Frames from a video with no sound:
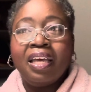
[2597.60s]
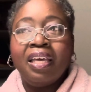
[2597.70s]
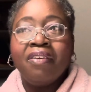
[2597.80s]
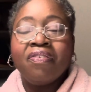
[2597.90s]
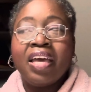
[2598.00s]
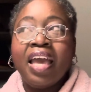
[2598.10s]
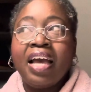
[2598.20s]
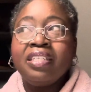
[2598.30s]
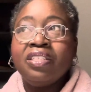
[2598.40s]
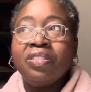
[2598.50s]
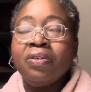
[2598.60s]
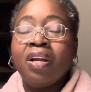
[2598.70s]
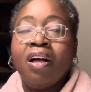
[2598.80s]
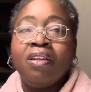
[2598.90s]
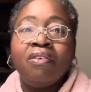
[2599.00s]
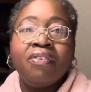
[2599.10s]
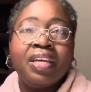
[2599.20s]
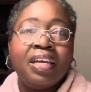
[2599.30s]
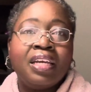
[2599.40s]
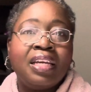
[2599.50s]
if I had to do it all over
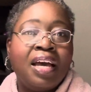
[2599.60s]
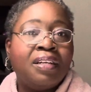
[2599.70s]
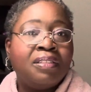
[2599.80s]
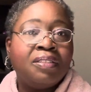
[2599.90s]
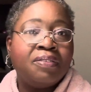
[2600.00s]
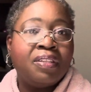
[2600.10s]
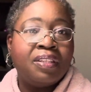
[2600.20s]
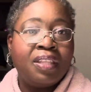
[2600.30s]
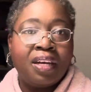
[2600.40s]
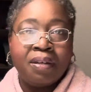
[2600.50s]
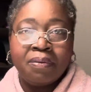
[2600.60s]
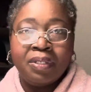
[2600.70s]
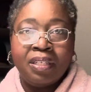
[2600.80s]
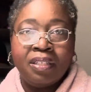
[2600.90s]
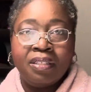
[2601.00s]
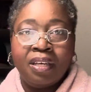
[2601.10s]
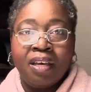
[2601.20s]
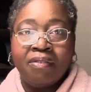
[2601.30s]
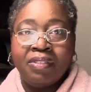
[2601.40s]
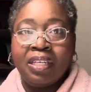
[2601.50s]
again, I don't know that I would
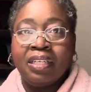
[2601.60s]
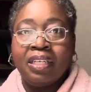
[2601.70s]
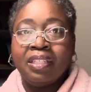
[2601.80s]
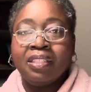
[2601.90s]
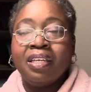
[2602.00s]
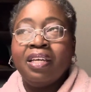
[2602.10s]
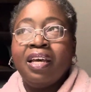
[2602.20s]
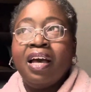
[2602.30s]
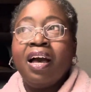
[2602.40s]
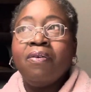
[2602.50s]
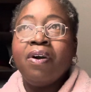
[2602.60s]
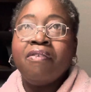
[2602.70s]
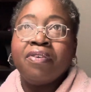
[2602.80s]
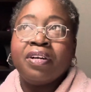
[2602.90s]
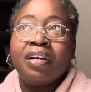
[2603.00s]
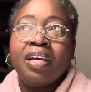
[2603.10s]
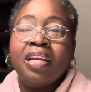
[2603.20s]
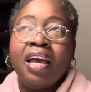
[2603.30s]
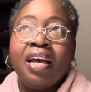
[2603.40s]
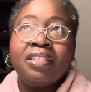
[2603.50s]
have done it. However, it
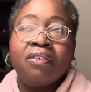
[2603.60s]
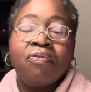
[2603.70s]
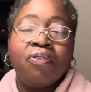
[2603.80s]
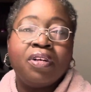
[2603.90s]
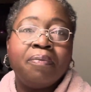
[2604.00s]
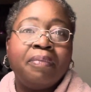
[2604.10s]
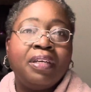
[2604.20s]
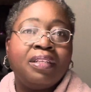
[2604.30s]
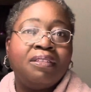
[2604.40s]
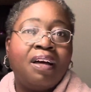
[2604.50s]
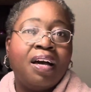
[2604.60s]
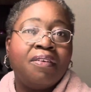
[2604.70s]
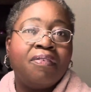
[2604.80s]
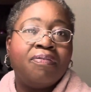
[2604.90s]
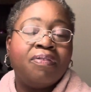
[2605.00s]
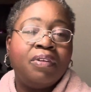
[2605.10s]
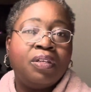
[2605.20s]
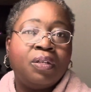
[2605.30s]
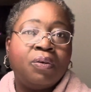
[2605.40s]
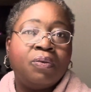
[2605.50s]
has afforded me a lot of, you
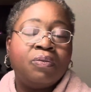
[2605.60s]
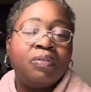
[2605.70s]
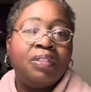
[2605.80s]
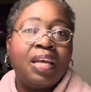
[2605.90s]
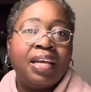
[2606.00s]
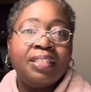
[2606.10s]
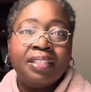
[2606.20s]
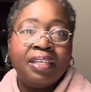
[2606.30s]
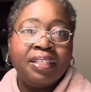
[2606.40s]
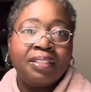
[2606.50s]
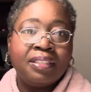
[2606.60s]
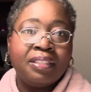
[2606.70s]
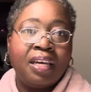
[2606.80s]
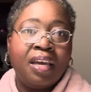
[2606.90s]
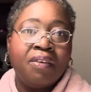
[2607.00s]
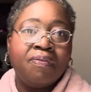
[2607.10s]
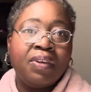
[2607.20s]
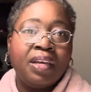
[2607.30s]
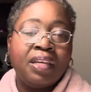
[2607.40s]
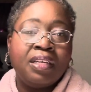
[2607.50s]
know, nice things in life.
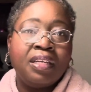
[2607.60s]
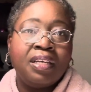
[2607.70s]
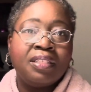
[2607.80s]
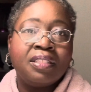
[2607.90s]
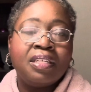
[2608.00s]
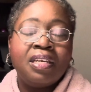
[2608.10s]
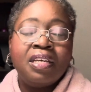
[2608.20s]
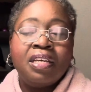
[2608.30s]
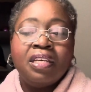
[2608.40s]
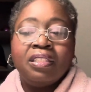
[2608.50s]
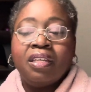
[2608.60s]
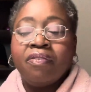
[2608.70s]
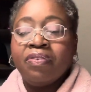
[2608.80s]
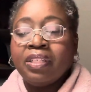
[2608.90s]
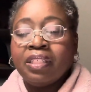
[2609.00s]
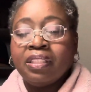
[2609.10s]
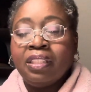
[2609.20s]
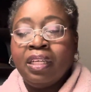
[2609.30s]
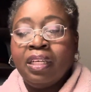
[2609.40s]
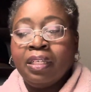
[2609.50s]
And it has
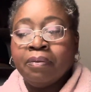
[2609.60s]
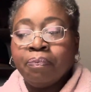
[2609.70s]
definitely